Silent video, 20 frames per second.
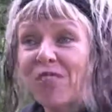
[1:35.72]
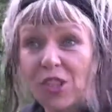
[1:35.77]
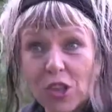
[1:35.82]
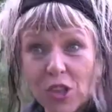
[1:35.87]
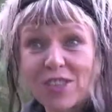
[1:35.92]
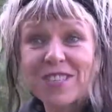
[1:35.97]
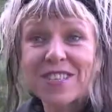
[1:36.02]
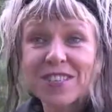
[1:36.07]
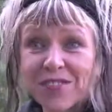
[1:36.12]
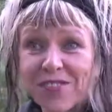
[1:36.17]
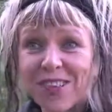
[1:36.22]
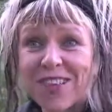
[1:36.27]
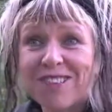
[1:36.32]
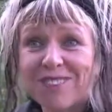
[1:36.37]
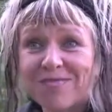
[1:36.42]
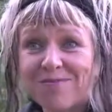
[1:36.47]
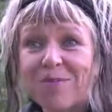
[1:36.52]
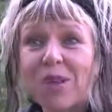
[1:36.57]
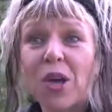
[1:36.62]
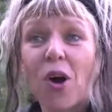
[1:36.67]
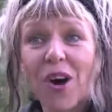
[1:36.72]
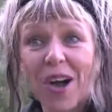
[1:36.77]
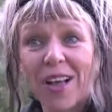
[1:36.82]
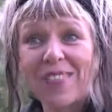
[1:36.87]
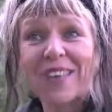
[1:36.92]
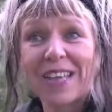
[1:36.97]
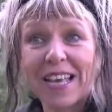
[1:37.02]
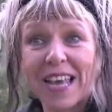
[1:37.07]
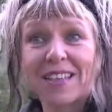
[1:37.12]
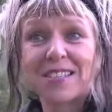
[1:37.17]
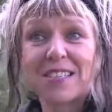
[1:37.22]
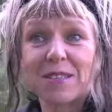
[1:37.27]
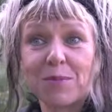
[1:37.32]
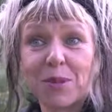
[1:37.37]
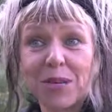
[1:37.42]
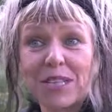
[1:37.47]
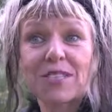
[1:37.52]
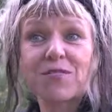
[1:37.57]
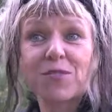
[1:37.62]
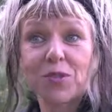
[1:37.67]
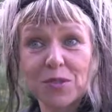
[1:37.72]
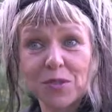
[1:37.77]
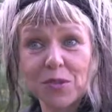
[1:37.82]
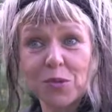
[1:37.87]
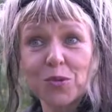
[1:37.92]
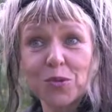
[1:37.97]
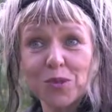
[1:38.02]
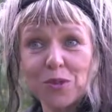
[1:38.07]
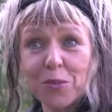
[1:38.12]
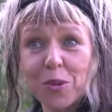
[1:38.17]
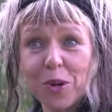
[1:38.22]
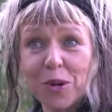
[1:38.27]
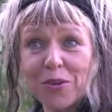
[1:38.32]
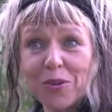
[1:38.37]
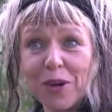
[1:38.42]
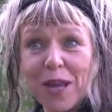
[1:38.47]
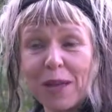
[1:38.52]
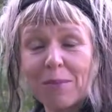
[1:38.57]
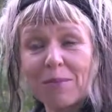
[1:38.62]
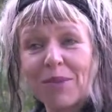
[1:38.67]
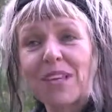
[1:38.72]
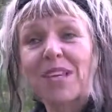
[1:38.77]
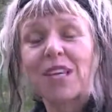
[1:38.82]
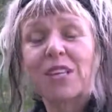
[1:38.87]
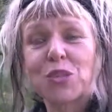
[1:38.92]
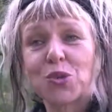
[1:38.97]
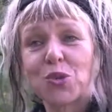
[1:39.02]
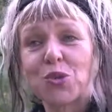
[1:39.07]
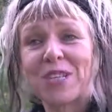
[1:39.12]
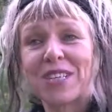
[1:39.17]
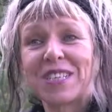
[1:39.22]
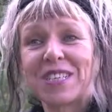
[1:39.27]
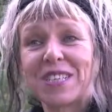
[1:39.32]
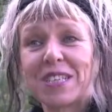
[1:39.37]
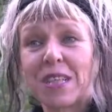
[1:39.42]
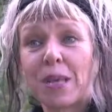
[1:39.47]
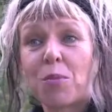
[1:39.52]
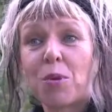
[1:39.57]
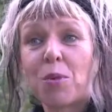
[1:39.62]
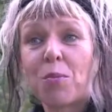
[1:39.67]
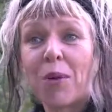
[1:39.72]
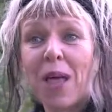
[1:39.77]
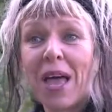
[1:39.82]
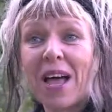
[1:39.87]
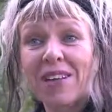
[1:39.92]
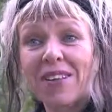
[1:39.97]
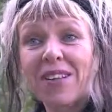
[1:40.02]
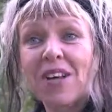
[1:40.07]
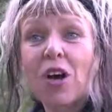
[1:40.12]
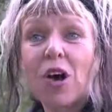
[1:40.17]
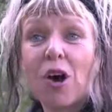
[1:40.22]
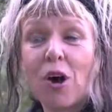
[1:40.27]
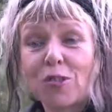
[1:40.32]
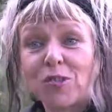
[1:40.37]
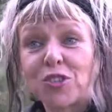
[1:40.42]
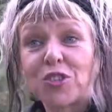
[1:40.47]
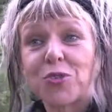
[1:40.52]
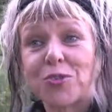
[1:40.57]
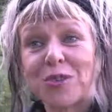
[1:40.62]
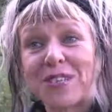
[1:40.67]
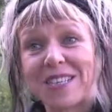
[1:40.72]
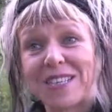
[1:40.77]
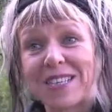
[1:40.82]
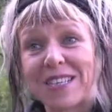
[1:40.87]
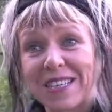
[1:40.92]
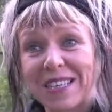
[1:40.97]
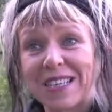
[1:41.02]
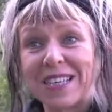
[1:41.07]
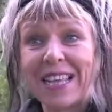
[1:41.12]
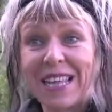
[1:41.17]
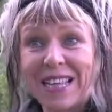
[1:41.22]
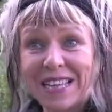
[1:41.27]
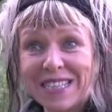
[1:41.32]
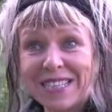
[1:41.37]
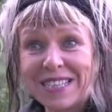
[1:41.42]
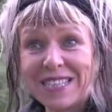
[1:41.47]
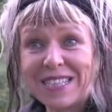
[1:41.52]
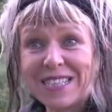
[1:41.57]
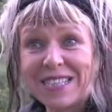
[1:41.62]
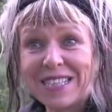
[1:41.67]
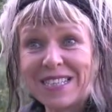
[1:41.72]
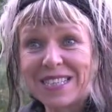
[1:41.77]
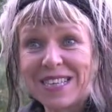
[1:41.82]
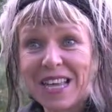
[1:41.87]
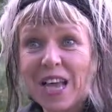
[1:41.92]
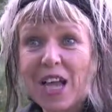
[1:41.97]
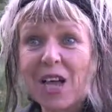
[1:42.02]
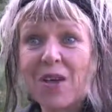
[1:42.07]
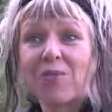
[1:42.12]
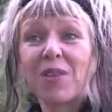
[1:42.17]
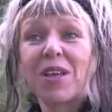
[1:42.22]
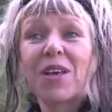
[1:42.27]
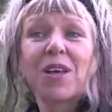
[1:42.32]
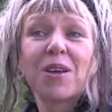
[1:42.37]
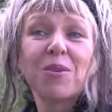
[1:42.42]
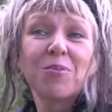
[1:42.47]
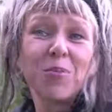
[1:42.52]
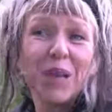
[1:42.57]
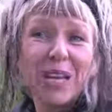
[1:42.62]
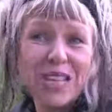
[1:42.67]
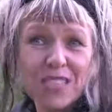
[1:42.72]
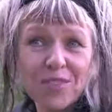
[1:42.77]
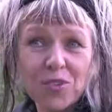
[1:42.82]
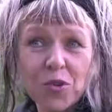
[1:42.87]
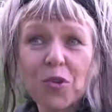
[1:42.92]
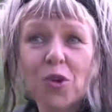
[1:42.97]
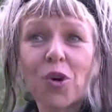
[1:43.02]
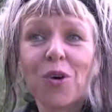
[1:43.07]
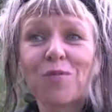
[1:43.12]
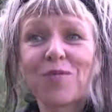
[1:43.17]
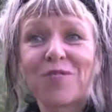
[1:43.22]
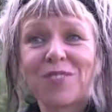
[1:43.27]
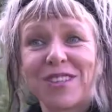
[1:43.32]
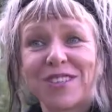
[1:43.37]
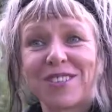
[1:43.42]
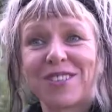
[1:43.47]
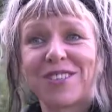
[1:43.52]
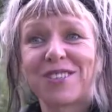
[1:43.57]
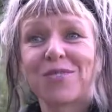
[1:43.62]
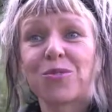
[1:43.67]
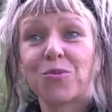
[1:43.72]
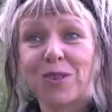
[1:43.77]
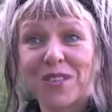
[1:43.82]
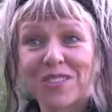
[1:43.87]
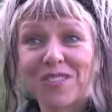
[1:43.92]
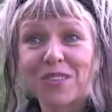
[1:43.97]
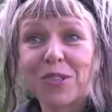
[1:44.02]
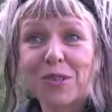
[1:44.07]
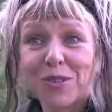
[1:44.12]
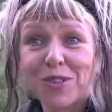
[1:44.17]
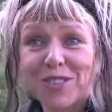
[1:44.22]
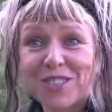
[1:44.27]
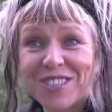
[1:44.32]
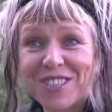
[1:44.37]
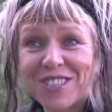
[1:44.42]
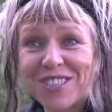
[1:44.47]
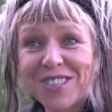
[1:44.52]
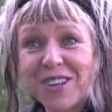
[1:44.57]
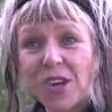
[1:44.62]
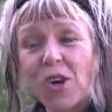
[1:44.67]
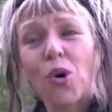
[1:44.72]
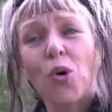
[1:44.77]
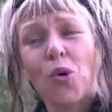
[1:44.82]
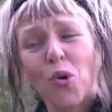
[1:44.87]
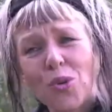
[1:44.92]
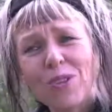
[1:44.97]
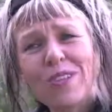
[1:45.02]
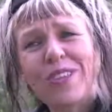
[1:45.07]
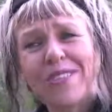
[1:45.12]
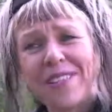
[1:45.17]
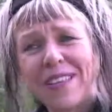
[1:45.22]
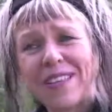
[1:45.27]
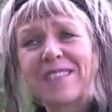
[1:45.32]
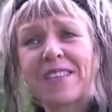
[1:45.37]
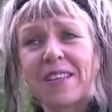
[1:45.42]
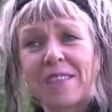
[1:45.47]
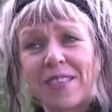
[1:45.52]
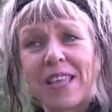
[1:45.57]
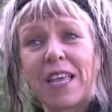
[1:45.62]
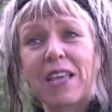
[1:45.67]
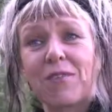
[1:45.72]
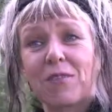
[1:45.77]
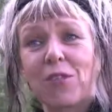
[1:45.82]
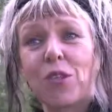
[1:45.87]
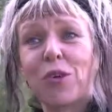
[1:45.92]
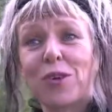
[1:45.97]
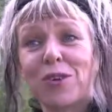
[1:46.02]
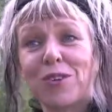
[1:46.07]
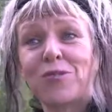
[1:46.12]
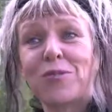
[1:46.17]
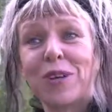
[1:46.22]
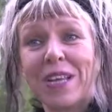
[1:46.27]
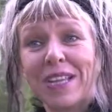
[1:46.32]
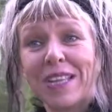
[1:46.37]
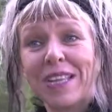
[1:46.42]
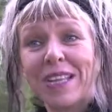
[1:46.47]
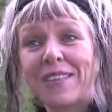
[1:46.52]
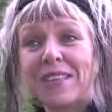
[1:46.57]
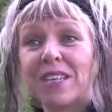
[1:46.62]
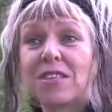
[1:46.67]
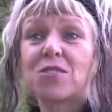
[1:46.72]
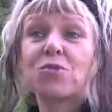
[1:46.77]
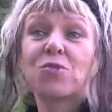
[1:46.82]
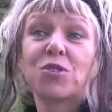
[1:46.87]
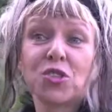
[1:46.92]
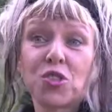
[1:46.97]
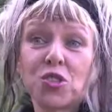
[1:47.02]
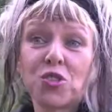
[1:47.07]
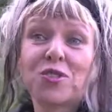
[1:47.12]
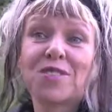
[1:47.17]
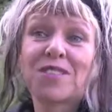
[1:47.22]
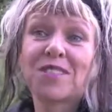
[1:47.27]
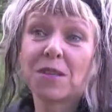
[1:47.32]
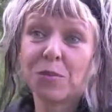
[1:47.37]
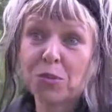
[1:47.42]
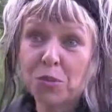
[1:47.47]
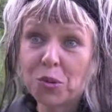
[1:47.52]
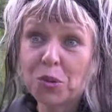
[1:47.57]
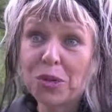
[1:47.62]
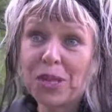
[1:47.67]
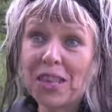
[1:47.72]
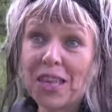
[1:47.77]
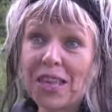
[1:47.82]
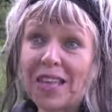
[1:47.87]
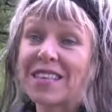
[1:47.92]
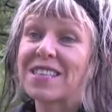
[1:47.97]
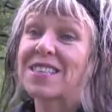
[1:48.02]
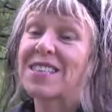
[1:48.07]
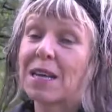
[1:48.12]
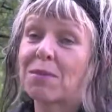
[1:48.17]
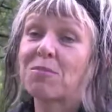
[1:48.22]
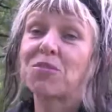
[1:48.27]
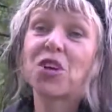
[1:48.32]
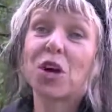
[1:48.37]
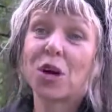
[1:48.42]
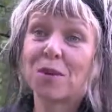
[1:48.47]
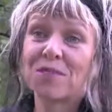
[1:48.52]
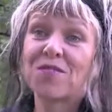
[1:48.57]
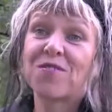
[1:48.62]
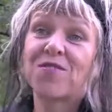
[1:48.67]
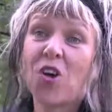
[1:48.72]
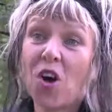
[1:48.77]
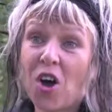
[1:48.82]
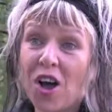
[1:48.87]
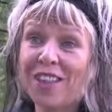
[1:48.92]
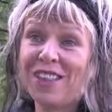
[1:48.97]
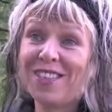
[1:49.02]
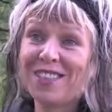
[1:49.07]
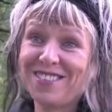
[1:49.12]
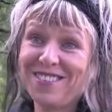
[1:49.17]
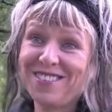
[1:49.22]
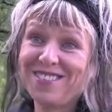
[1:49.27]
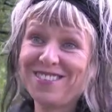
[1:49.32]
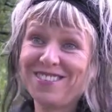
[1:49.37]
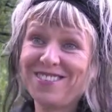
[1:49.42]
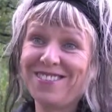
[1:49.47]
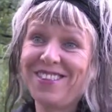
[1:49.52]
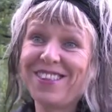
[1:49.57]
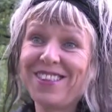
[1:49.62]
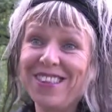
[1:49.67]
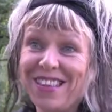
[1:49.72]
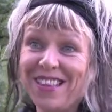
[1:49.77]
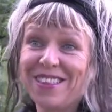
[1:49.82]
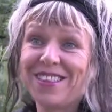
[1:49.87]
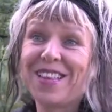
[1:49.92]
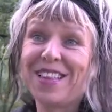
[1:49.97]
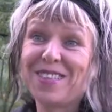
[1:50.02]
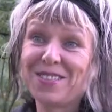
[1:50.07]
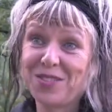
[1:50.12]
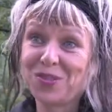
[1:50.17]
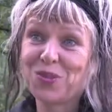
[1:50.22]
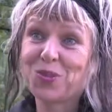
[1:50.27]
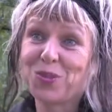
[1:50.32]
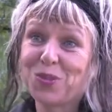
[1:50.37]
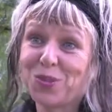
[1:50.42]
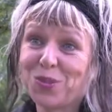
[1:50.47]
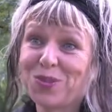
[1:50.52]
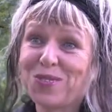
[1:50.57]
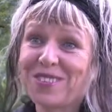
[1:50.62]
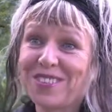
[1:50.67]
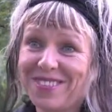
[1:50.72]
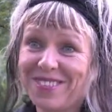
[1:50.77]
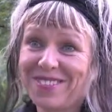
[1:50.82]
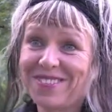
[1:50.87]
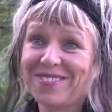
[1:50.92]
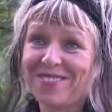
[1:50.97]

philosophy behind the CASSE Peaceful Schools program, talking to them about altruistic leaders, peaceful conflict resolution, all the things that they've learnt really that's reduced the bullying and sometimes violence in their schools.